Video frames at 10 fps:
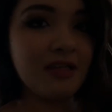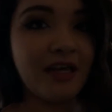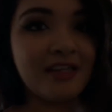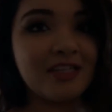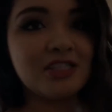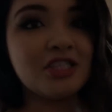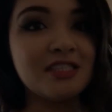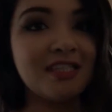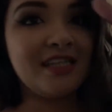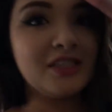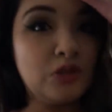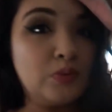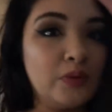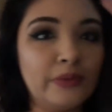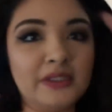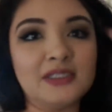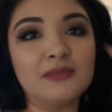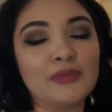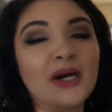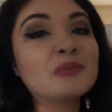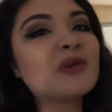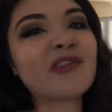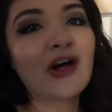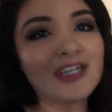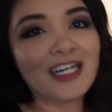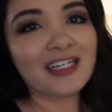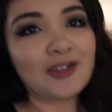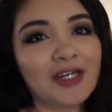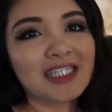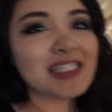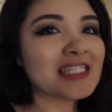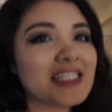I think she's like super busy, but I'm gonna vlog it anyways.